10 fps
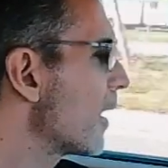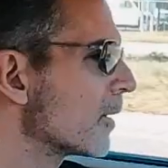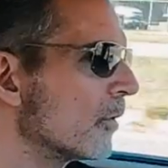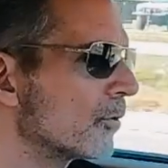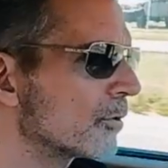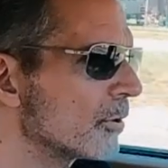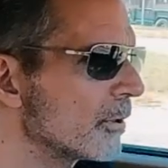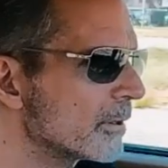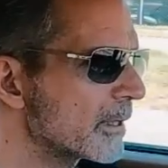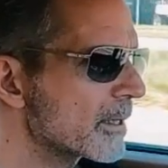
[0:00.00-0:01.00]
our owner
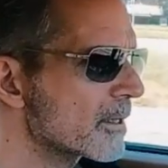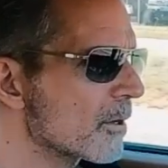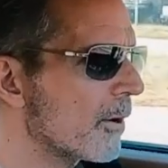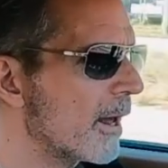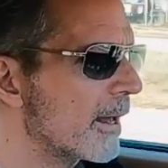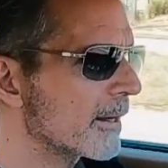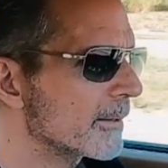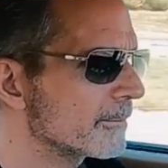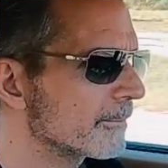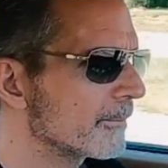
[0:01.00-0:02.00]
loyalty is so
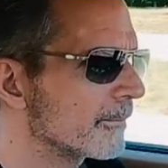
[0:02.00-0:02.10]
high.